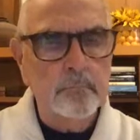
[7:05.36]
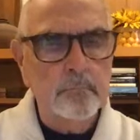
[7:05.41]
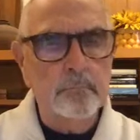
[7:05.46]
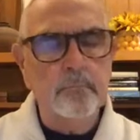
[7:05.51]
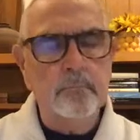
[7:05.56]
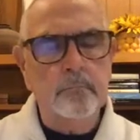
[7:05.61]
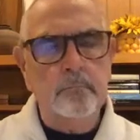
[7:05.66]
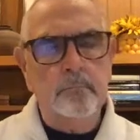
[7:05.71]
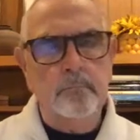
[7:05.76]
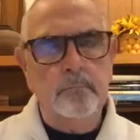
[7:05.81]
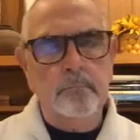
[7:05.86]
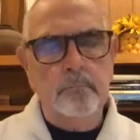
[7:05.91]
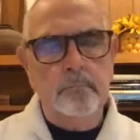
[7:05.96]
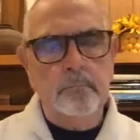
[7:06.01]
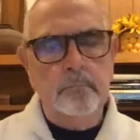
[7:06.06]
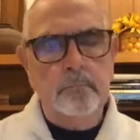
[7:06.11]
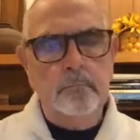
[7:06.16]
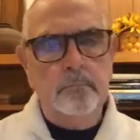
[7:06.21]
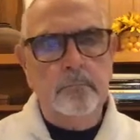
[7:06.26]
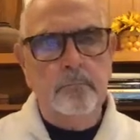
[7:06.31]

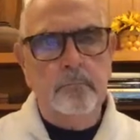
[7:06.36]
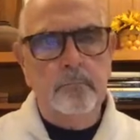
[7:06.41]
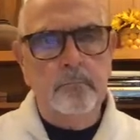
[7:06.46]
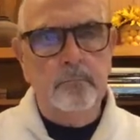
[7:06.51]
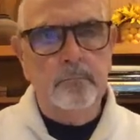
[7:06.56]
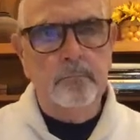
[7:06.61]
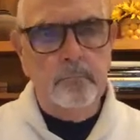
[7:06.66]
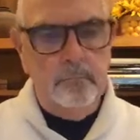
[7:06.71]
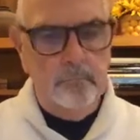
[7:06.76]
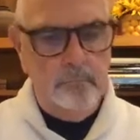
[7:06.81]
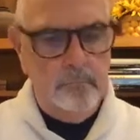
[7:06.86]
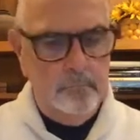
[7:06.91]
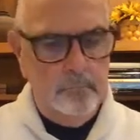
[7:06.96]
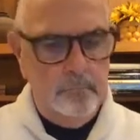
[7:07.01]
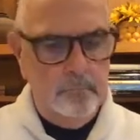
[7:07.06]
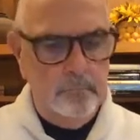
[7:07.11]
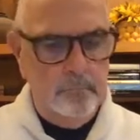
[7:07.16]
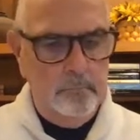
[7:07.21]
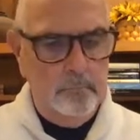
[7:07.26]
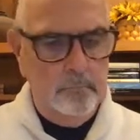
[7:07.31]

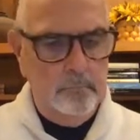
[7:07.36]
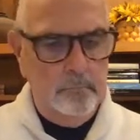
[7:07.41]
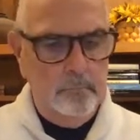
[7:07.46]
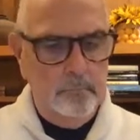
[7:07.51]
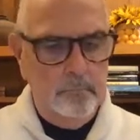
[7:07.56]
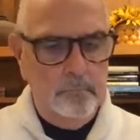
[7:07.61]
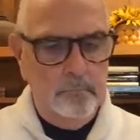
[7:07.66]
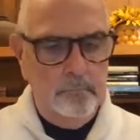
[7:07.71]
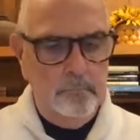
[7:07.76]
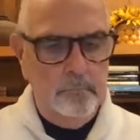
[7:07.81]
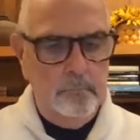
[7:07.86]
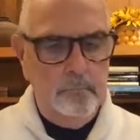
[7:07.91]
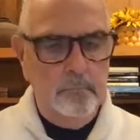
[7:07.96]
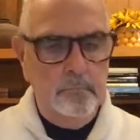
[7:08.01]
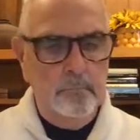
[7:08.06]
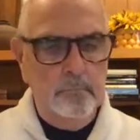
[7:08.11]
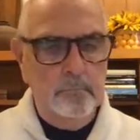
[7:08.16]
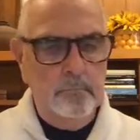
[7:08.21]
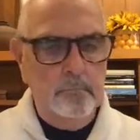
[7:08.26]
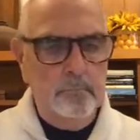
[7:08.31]

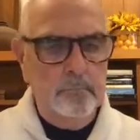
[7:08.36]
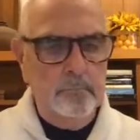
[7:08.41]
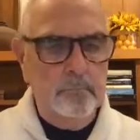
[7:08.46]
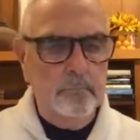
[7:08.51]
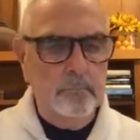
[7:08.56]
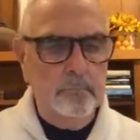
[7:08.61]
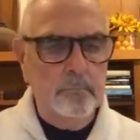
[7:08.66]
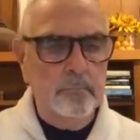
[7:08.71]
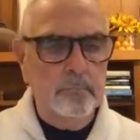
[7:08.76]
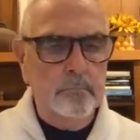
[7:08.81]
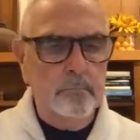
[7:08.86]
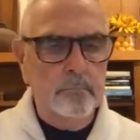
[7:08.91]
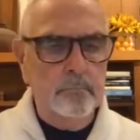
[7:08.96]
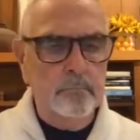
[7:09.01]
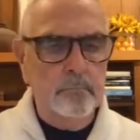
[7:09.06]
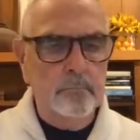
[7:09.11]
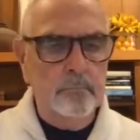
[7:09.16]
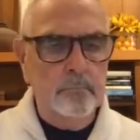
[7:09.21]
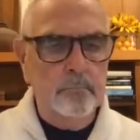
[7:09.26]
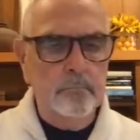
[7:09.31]

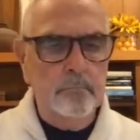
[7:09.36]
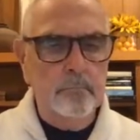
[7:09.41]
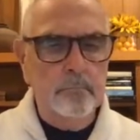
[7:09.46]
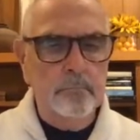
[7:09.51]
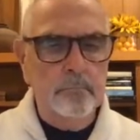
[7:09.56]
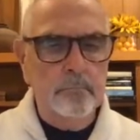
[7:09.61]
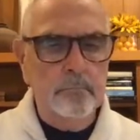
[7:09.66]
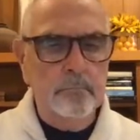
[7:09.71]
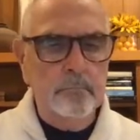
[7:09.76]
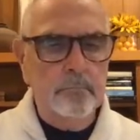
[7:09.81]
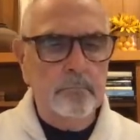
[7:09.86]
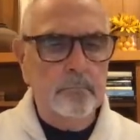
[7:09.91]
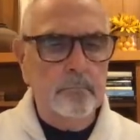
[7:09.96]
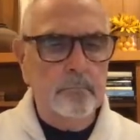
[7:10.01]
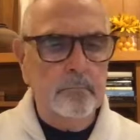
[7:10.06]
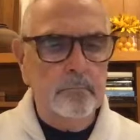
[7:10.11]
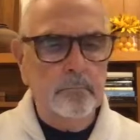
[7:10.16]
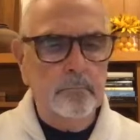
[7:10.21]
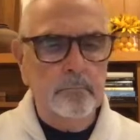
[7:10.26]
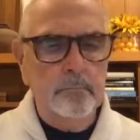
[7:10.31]

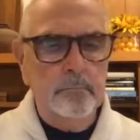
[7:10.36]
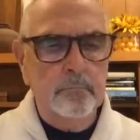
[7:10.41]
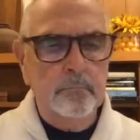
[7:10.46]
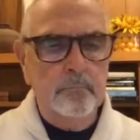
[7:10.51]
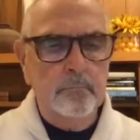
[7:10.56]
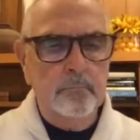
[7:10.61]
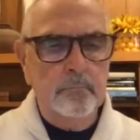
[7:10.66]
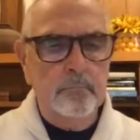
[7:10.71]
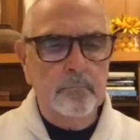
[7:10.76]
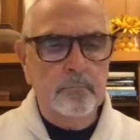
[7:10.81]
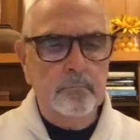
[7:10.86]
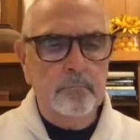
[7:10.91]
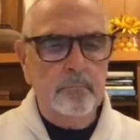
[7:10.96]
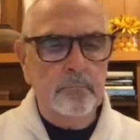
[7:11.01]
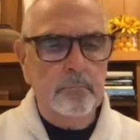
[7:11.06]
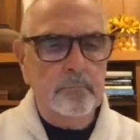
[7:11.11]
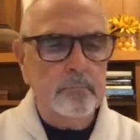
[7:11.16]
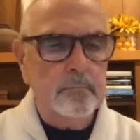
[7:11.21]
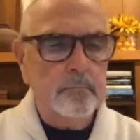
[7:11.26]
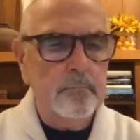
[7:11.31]

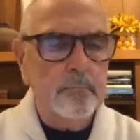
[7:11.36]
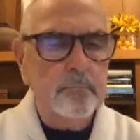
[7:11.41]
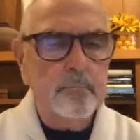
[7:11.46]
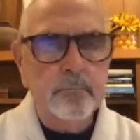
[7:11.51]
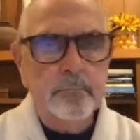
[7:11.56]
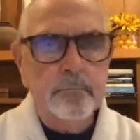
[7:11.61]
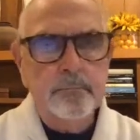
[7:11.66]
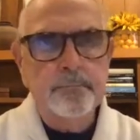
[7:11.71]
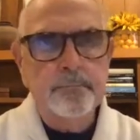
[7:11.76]
(silent)